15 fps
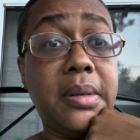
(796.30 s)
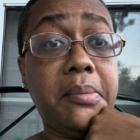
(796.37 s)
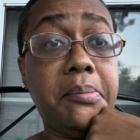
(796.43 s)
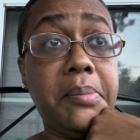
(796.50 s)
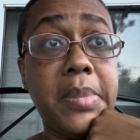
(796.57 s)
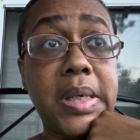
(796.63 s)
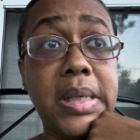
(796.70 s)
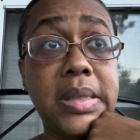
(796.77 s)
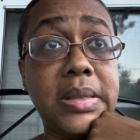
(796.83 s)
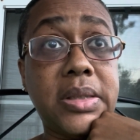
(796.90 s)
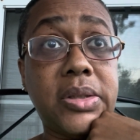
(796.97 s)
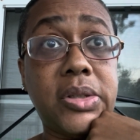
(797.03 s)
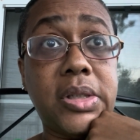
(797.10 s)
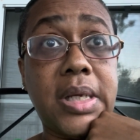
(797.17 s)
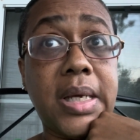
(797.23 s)

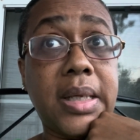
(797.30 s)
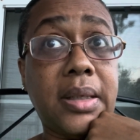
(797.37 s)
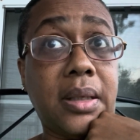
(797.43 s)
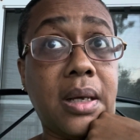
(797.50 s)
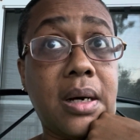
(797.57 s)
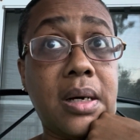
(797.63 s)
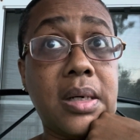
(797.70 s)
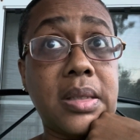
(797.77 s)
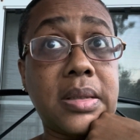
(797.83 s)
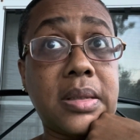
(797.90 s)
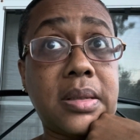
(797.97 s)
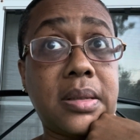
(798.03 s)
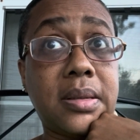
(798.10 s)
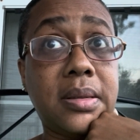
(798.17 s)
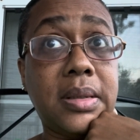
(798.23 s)
months, she had
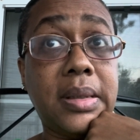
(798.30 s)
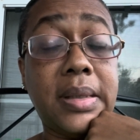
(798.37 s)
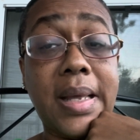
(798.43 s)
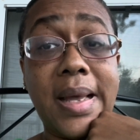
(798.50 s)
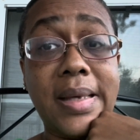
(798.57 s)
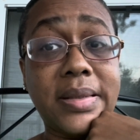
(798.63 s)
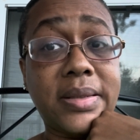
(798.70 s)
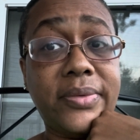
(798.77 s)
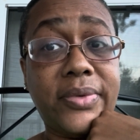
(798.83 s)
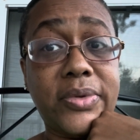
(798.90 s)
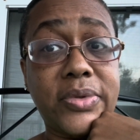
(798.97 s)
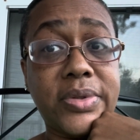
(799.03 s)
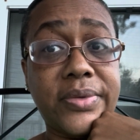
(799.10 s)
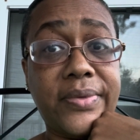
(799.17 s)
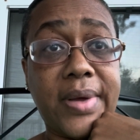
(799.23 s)
lost the last of
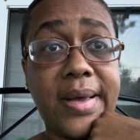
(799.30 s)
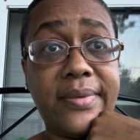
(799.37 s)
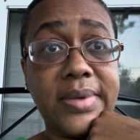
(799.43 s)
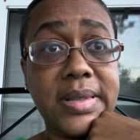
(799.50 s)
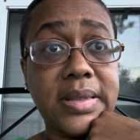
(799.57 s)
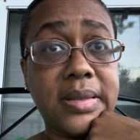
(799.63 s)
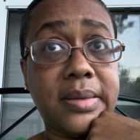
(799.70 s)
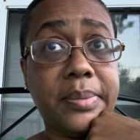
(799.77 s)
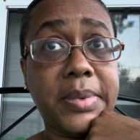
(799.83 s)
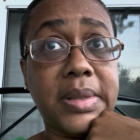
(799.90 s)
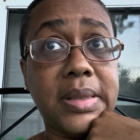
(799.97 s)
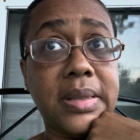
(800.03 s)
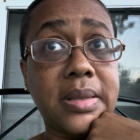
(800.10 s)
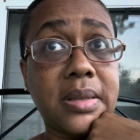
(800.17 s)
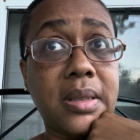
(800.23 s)
her surviving
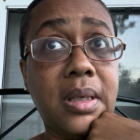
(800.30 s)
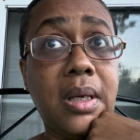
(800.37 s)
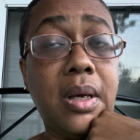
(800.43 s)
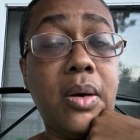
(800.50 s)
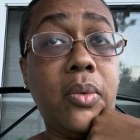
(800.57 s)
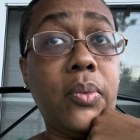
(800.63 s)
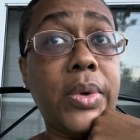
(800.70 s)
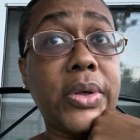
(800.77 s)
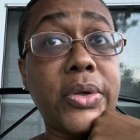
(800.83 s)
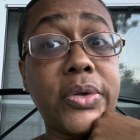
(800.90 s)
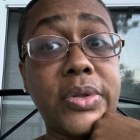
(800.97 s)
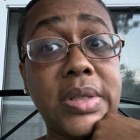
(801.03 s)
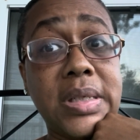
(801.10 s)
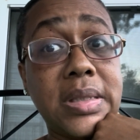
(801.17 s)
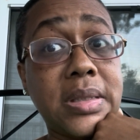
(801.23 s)
siblings, one of her
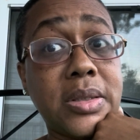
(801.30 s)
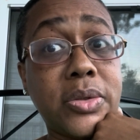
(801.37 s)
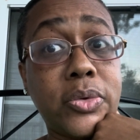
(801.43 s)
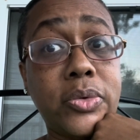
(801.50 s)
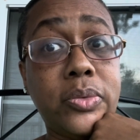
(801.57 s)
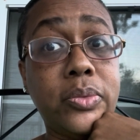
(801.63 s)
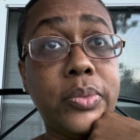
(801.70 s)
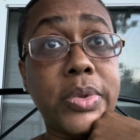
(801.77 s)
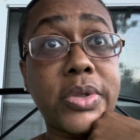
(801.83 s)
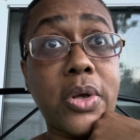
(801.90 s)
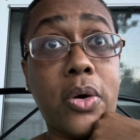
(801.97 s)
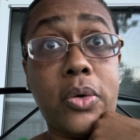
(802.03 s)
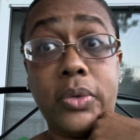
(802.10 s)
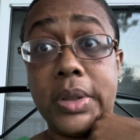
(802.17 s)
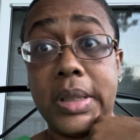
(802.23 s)
nieces who was
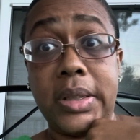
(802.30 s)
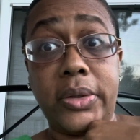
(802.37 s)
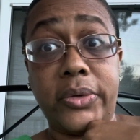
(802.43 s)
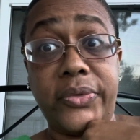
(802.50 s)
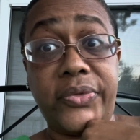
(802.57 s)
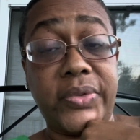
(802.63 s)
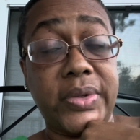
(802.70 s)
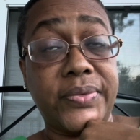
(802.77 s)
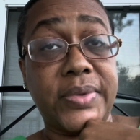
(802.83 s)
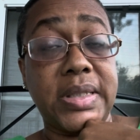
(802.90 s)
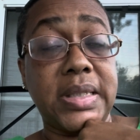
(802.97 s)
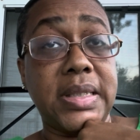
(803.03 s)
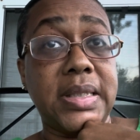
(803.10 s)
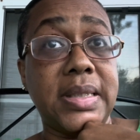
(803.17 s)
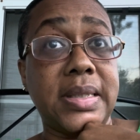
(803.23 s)
only in her
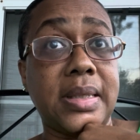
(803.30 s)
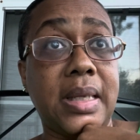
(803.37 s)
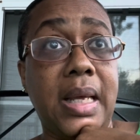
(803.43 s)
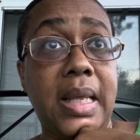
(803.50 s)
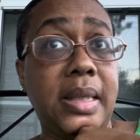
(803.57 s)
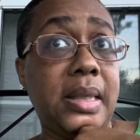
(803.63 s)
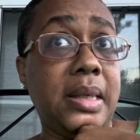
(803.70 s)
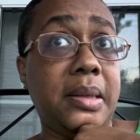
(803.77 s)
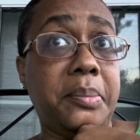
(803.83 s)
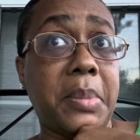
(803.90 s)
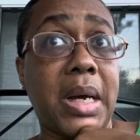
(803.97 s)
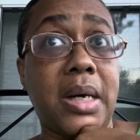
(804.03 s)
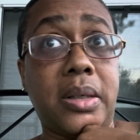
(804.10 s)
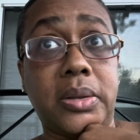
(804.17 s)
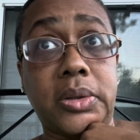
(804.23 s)
fifties, and then
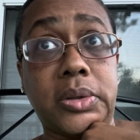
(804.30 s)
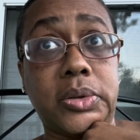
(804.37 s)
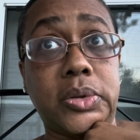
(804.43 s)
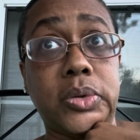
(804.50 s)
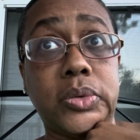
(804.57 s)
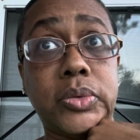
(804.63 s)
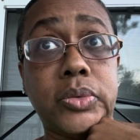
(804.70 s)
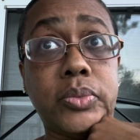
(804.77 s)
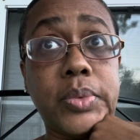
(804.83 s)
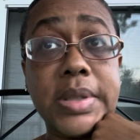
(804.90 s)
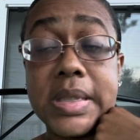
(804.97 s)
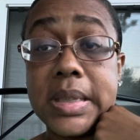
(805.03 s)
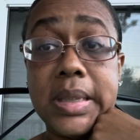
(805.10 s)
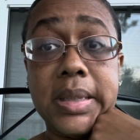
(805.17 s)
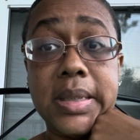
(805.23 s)
my uncle who
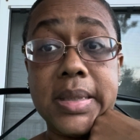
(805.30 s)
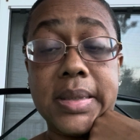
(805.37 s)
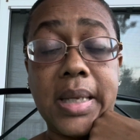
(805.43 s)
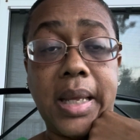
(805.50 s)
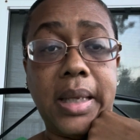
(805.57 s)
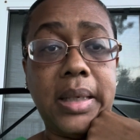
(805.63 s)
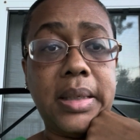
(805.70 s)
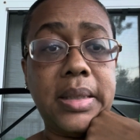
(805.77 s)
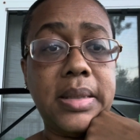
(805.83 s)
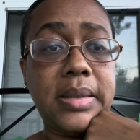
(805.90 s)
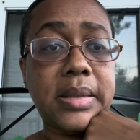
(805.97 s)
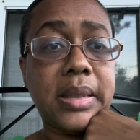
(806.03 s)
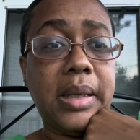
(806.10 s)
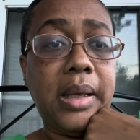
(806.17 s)
was in his eighties.